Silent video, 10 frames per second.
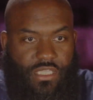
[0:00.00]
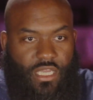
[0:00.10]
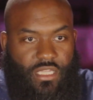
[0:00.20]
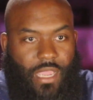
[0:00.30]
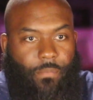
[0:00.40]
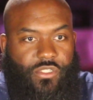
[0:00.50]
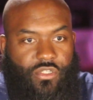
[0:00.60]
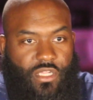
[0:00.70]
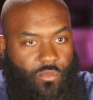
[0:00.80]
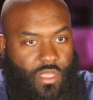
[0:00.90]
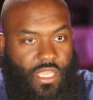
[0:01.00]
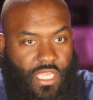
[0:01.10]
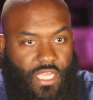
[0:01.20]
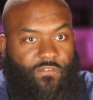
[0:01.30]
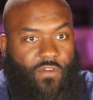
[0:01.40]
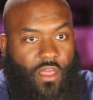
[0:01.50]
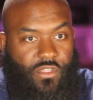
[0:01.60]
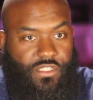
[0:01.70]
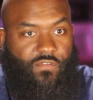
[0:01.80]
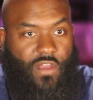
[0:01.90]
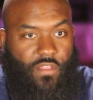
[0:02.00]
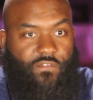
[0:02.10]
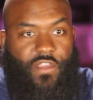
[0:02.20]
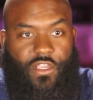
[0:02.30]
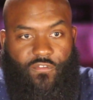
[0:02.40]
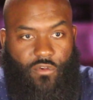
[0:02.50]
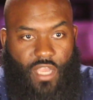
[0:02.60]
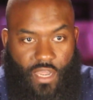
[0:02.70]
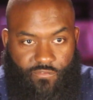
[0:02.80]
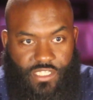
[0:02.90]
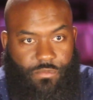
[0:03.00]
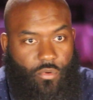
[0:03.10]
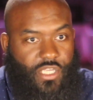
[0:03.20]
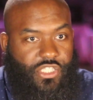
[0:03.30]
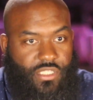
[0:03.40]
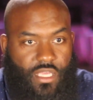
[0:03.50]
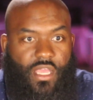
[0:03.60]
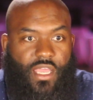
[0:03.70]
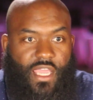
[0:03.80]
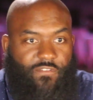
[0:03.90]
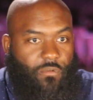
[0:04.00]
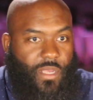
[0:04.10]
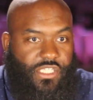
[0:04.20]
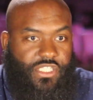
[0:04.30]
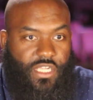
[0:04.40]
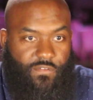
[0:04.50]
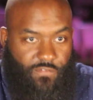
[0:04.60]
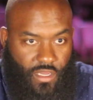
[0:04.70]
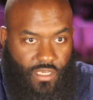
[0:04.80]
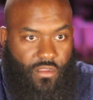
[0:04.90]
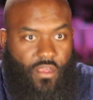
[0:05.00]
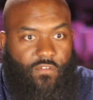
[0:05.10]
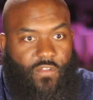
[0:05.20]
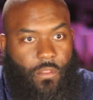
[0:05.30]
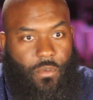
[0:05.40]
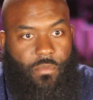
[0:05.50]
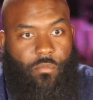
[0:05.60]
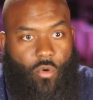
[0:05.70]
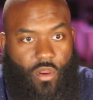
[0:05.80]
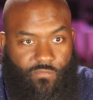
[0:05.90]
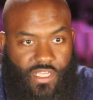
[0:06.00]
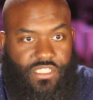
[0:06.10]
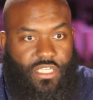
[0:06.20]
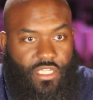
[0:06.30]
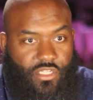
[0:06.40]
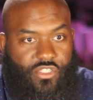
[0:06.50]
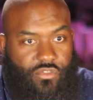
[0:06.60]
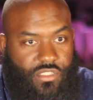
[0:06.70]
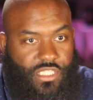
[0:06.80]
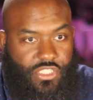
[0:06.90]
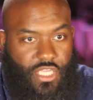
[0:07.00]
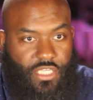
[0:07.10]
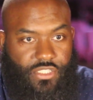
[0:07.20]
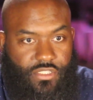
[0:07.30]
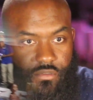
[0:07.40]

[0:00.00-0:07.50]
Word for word: uh, the opportunity we engaged fathers and father figures for a night of inspiration, information, and fun for them to be more invested in their students' education.